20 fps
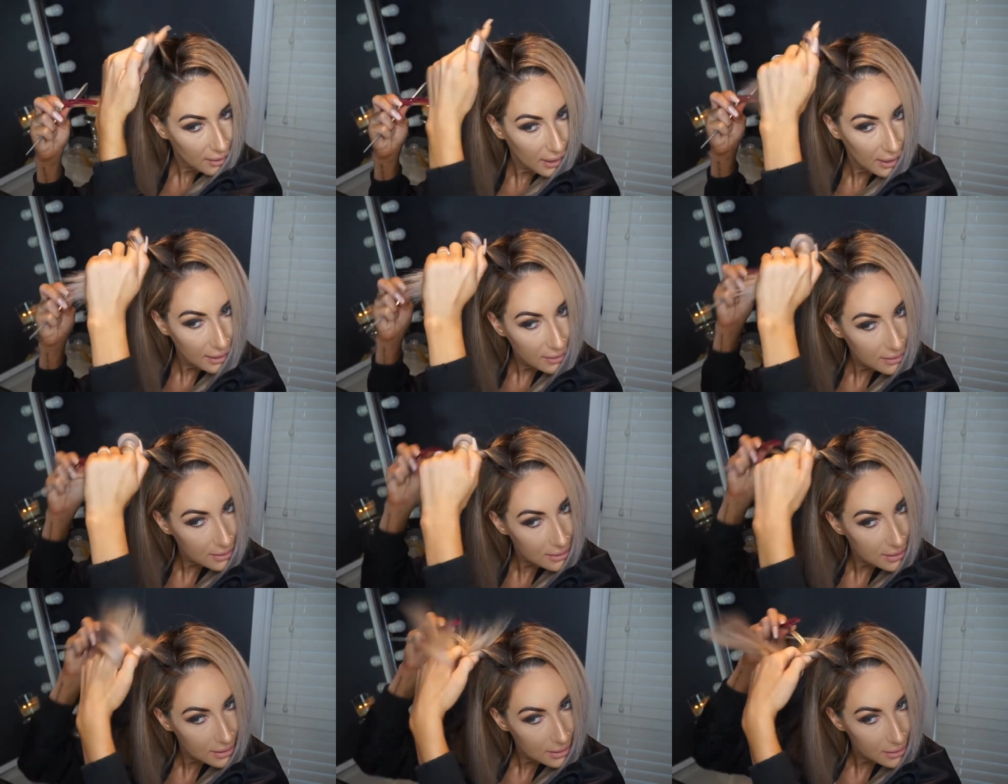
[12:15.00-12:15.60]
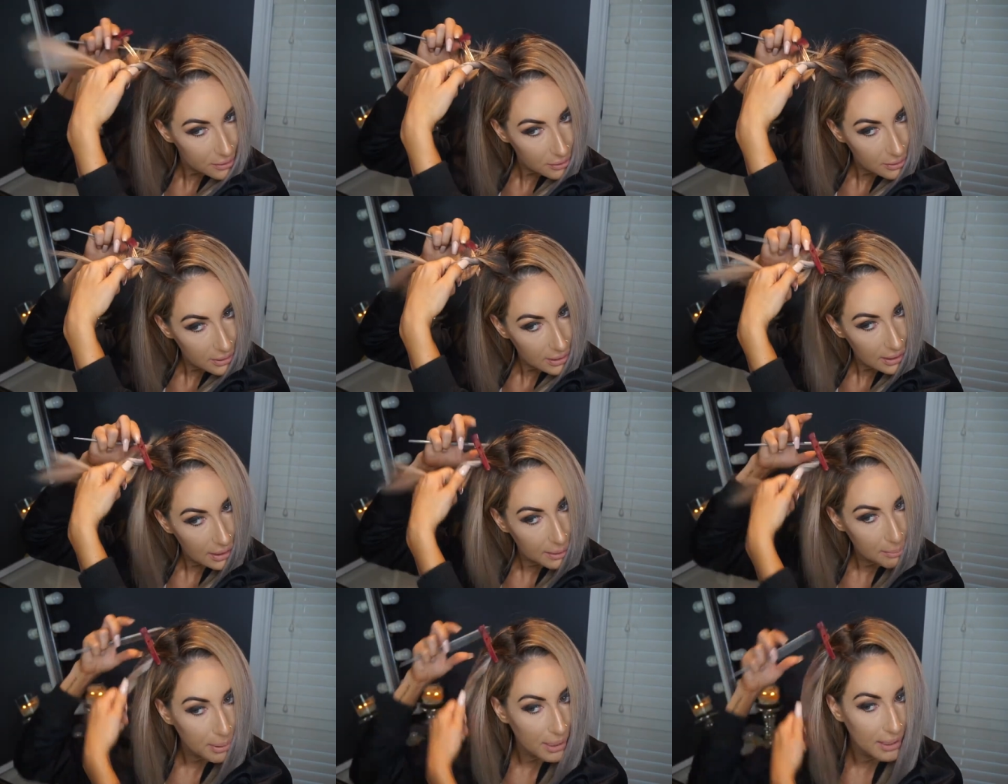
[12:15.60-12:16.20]
like to just
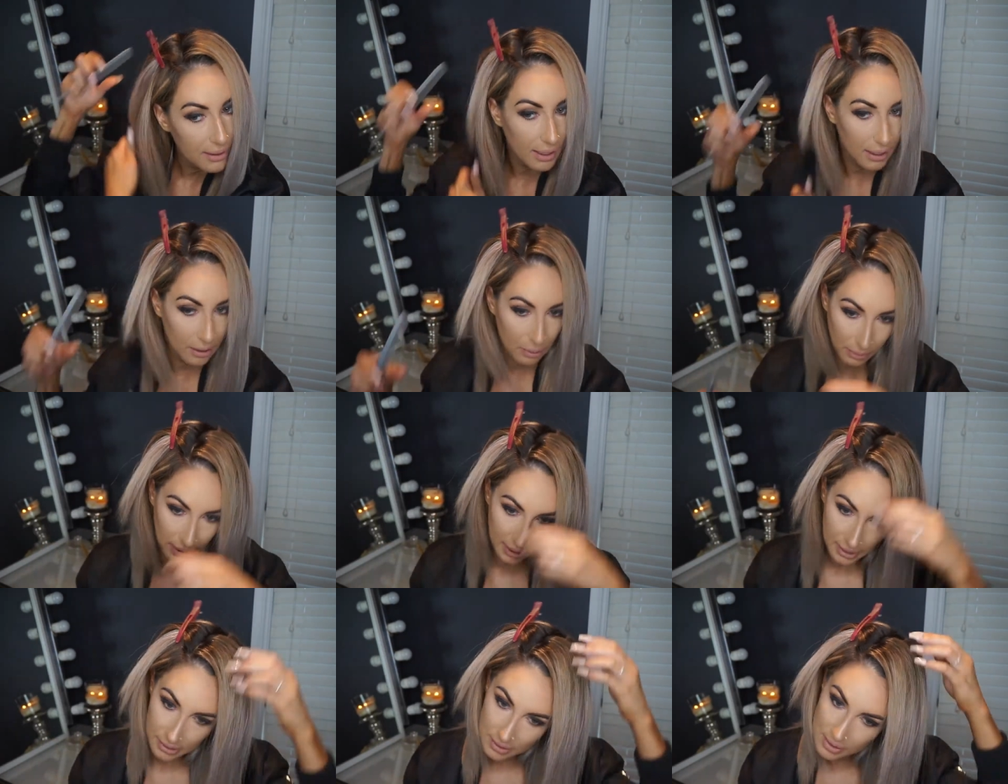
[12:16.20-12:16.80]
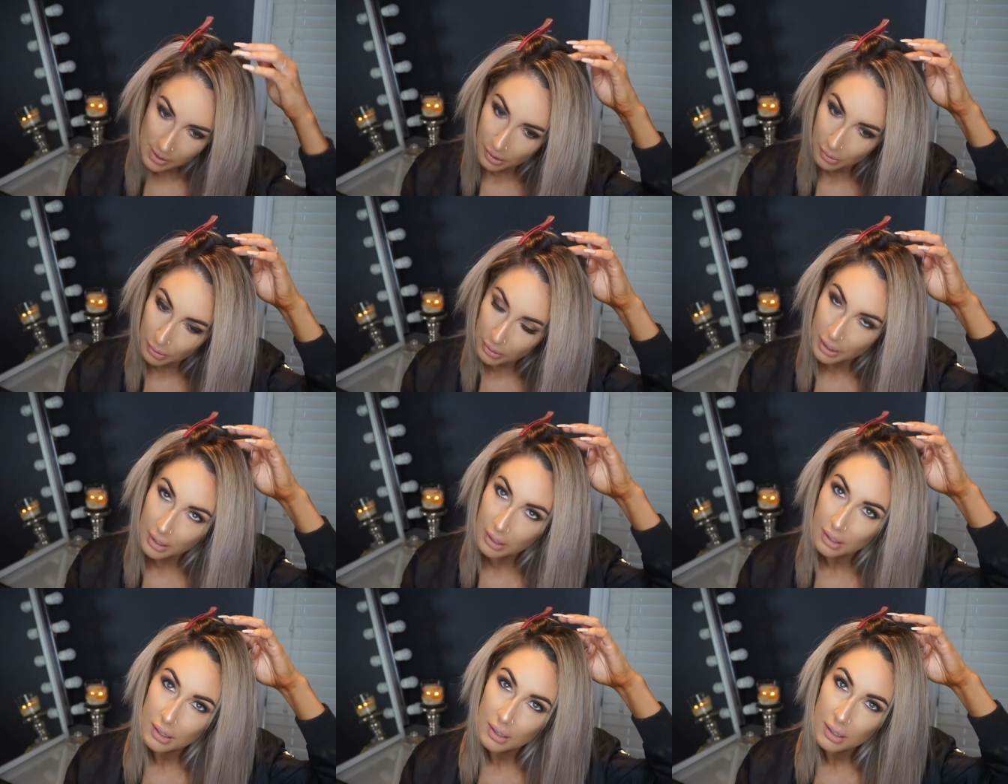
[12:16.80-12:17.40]
really pin that away because I don't
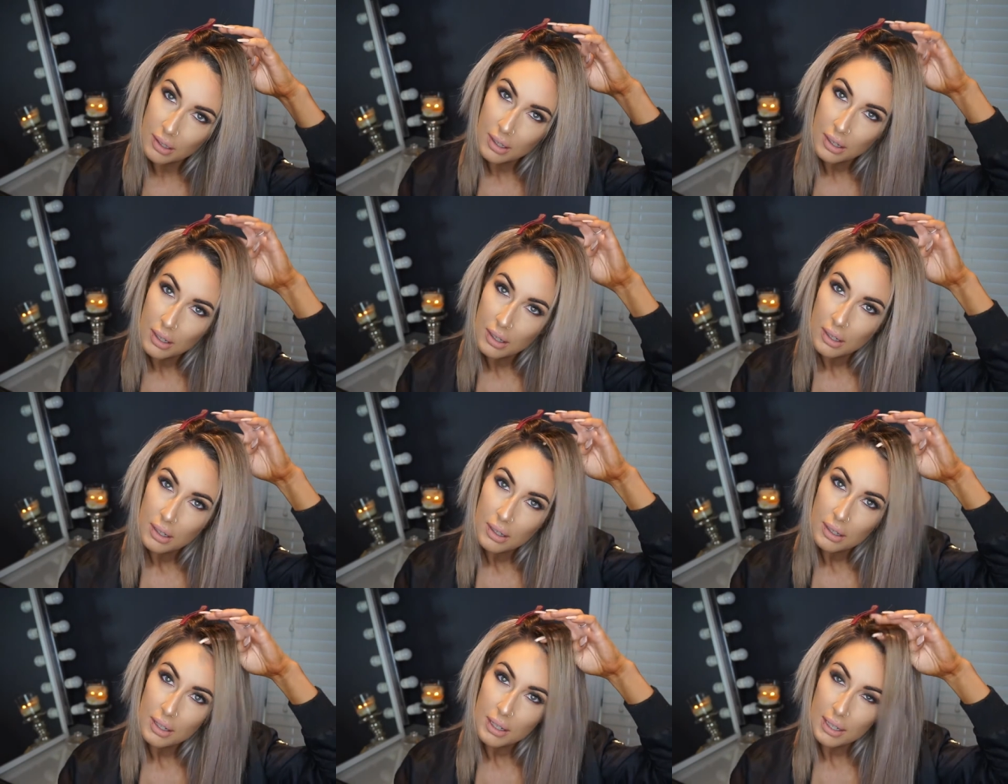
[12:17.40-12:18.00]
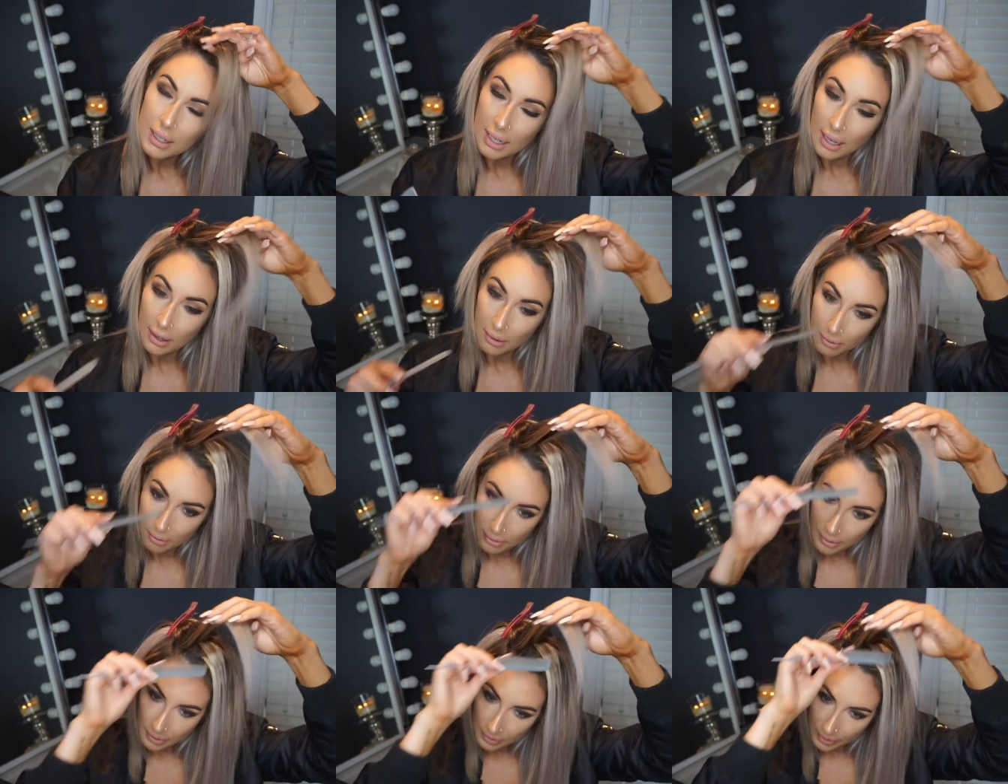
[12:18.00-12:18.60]
want to
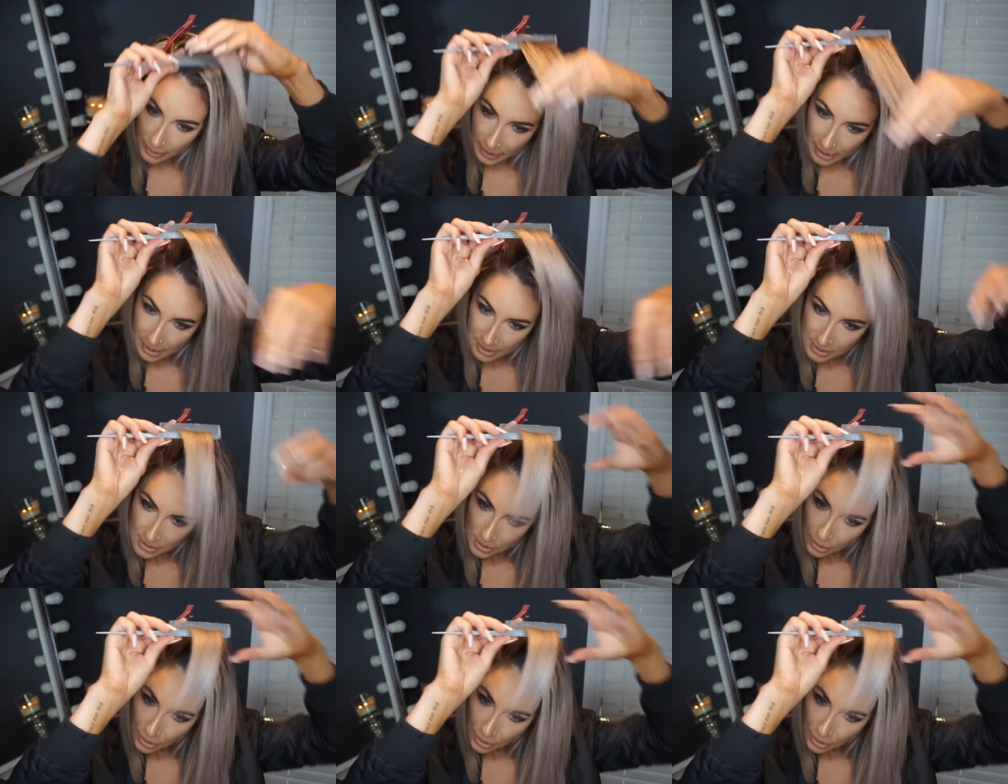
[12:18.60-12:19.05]
get rid of that.